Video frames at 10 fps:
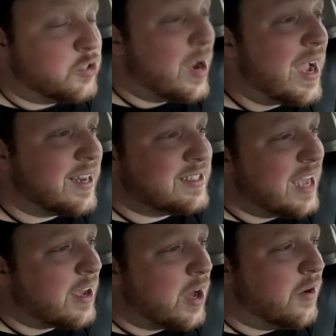Dragon
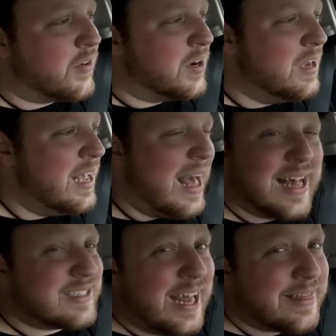Takeover,
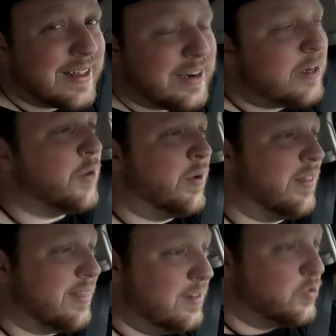has nothing to do
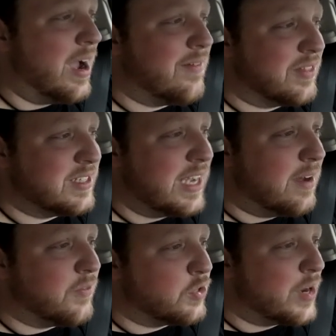with driving the
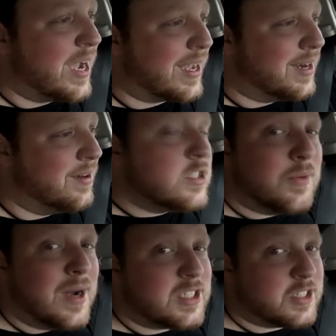tail of the dragon. So
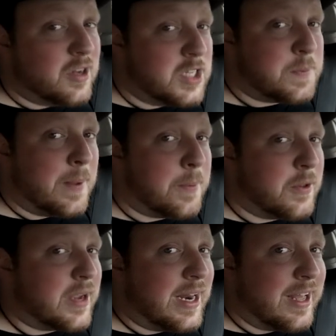much so as people
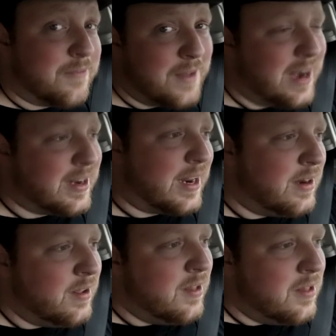are getting offended
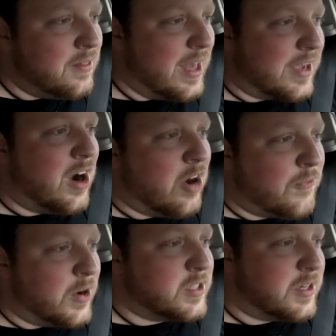that car
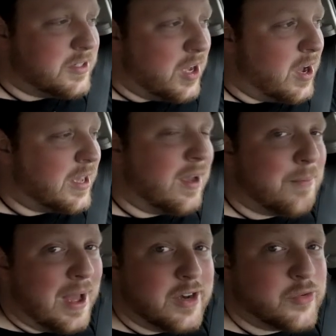furs are talking
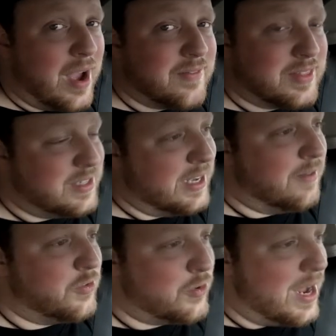about driving the tail
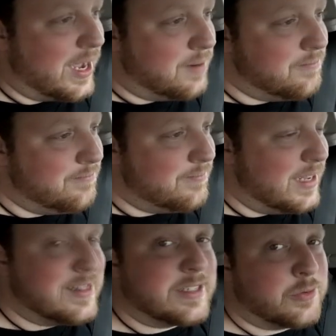of the dragon
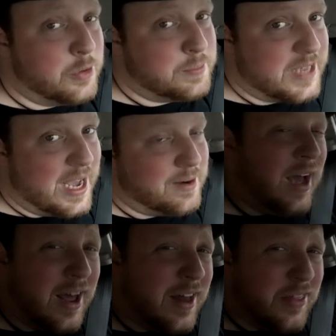in the group chat.
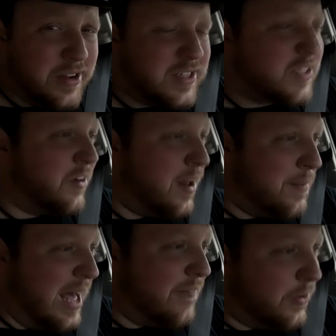Another concern I'm
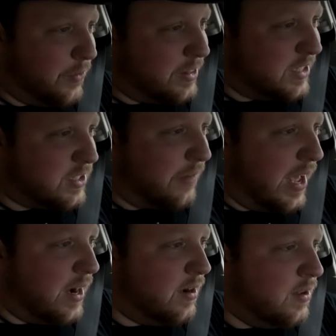having with this
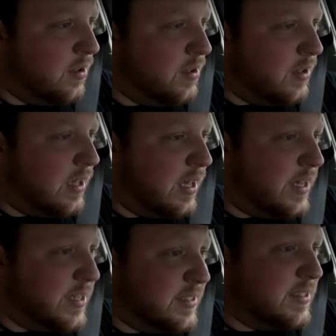event
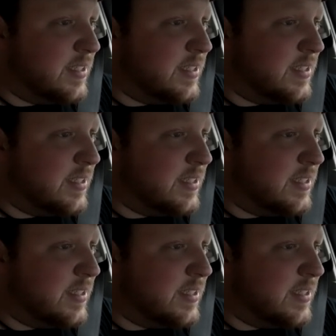is